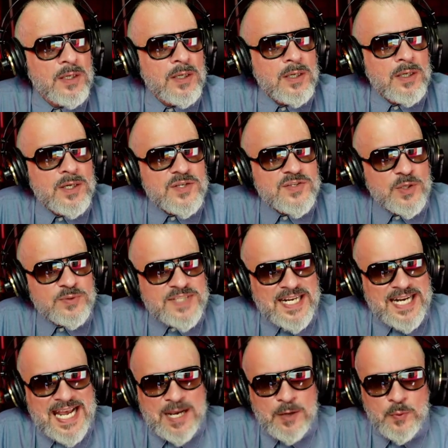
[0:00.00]
So
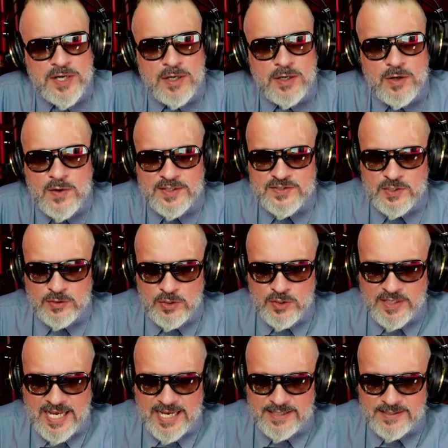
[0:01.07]
today we are going to look
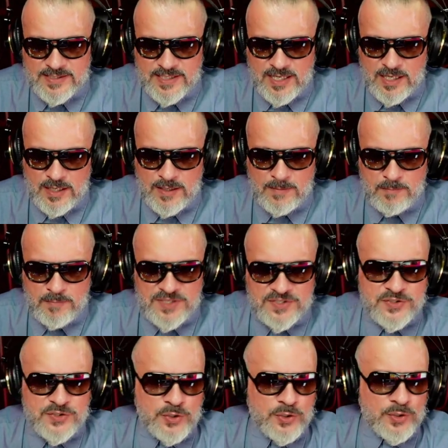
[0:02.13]
at uh,
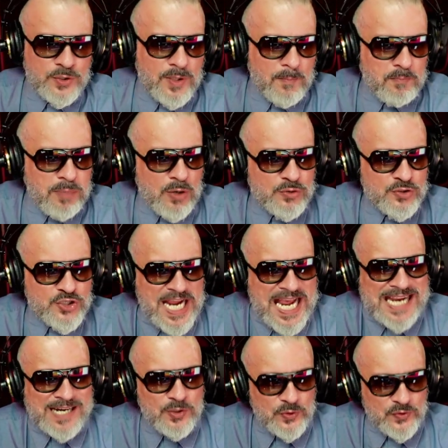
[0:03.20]
Mr.
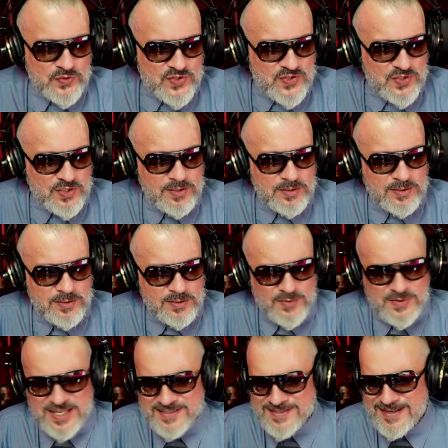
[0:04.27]
Bojangles. Oh,
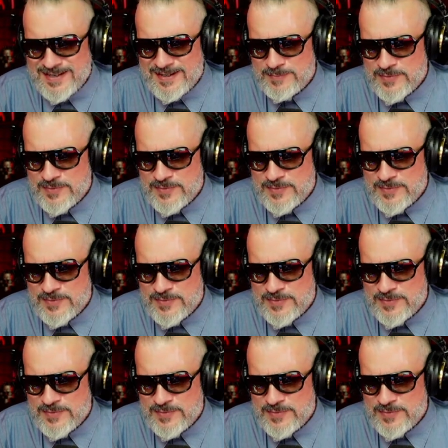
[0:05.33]
that's not him.